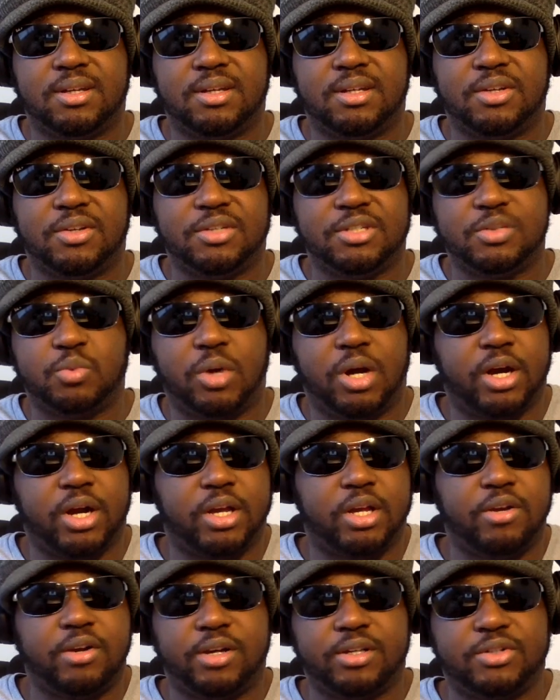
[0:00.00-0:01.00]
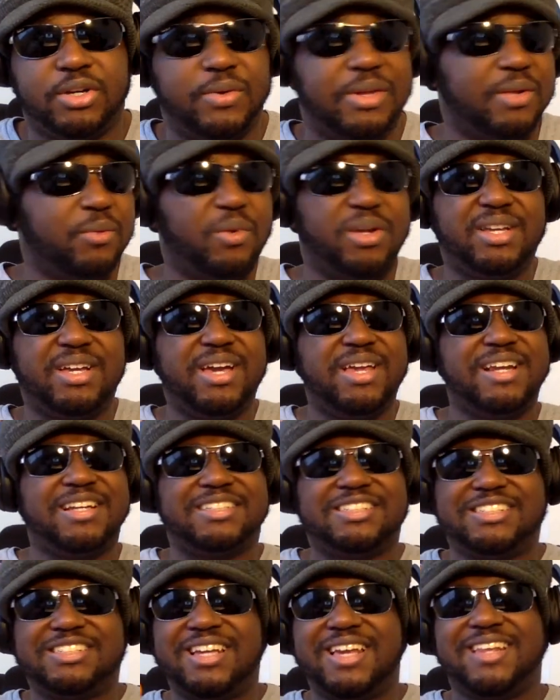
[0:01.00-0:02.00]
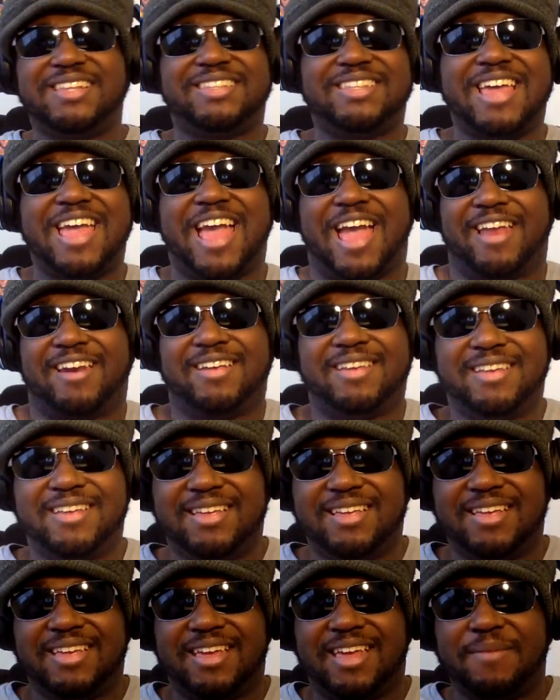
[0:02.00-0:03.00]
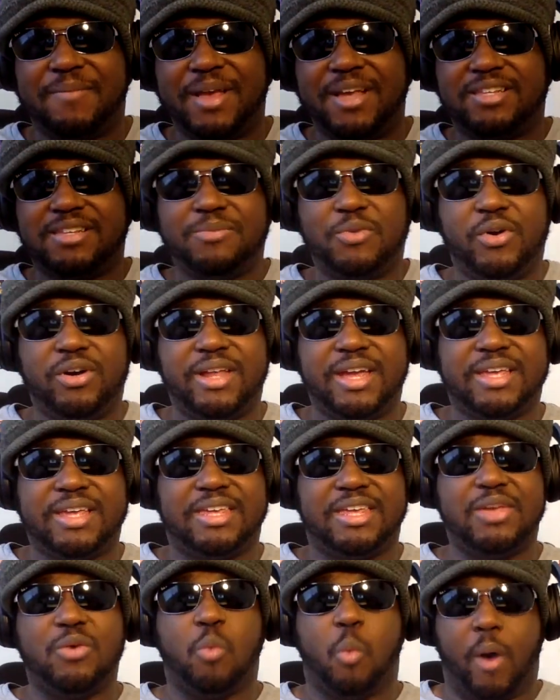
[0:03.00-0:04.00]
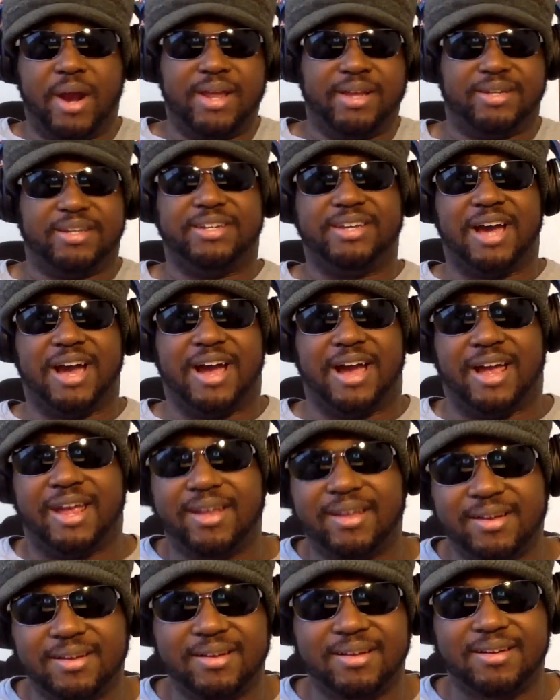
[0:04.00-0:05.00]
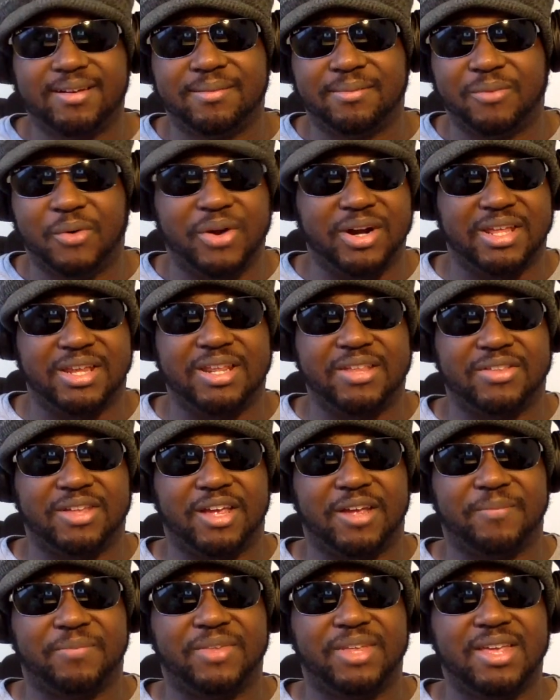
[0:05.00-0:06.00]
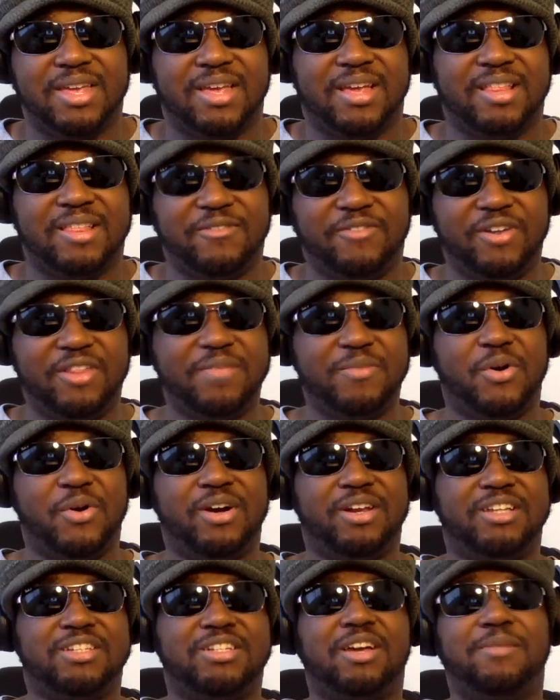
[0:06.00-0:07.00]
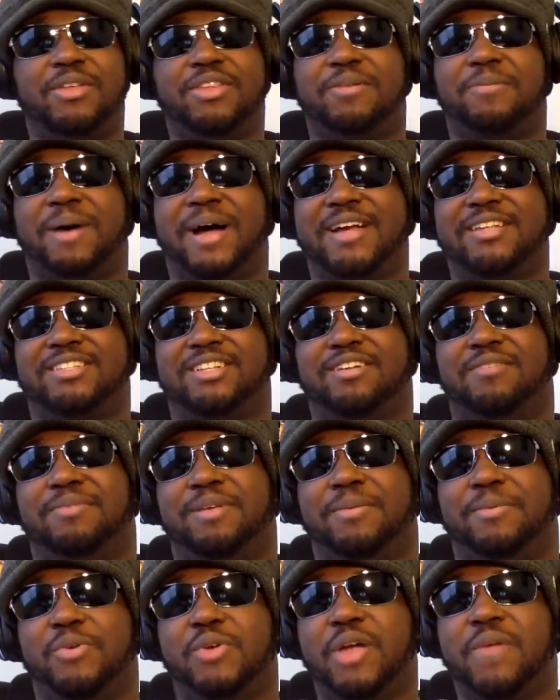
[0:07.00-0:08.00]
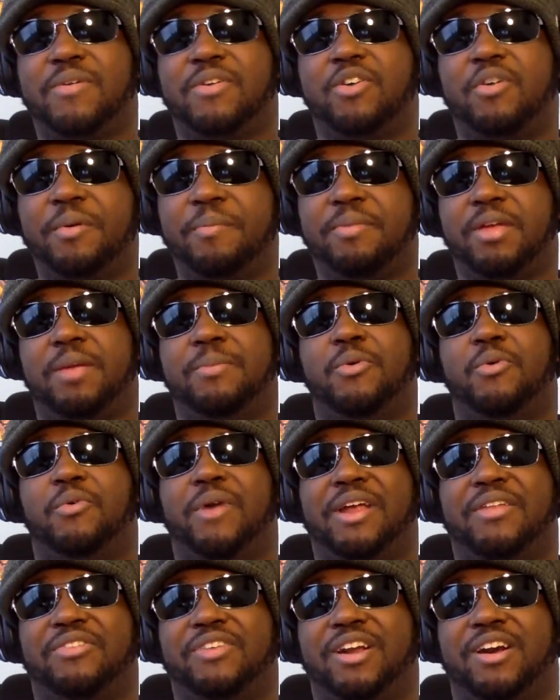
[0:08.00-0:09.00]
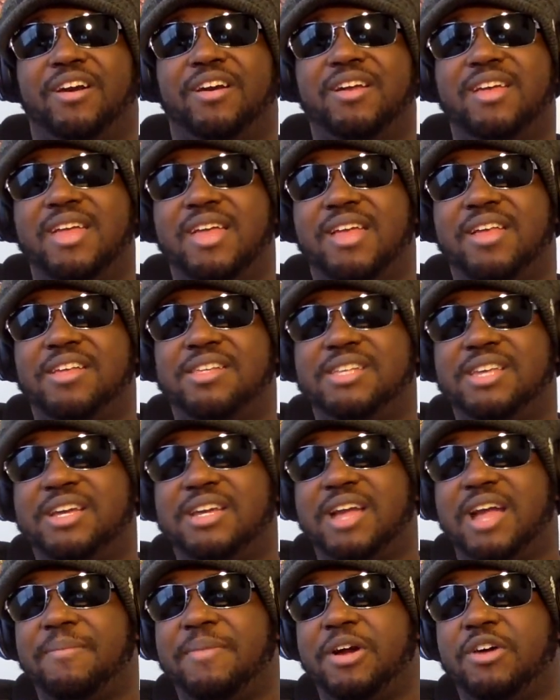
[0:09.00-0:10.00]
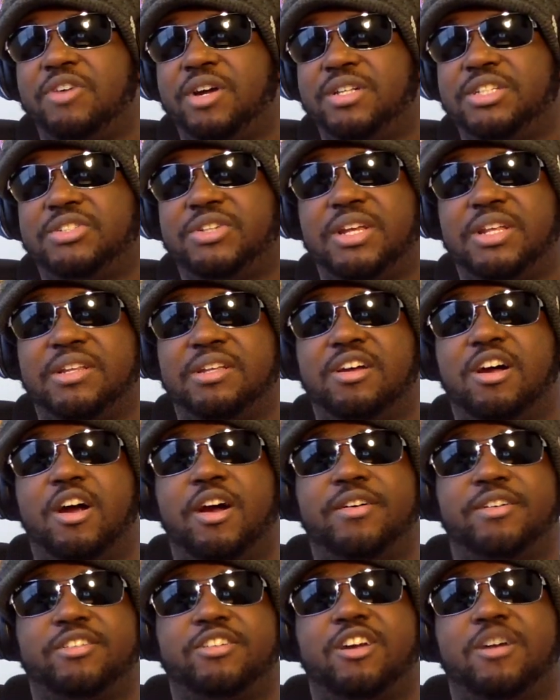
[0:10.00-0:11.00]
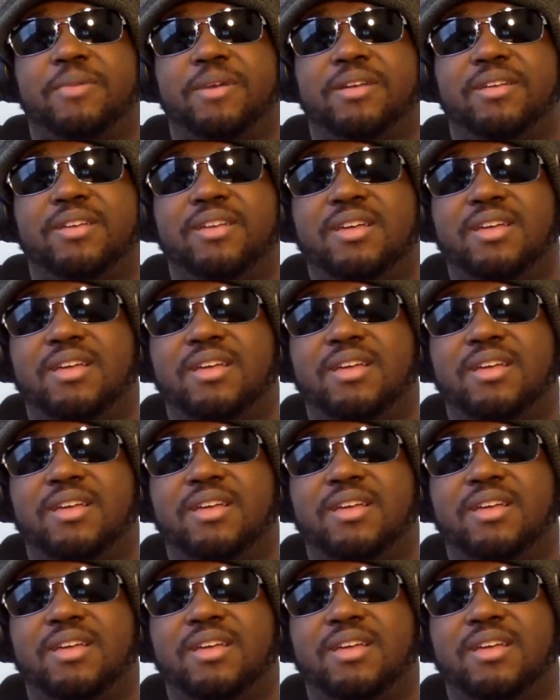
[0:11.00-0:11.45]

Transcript: He was just walking across the street. Like, what kind of shit is that? It makes it more like he wanted to die. More than anything. And furthermore, let's talk about the bystander people. You have a group of people right there. You see a guy about across the street and cars are coming.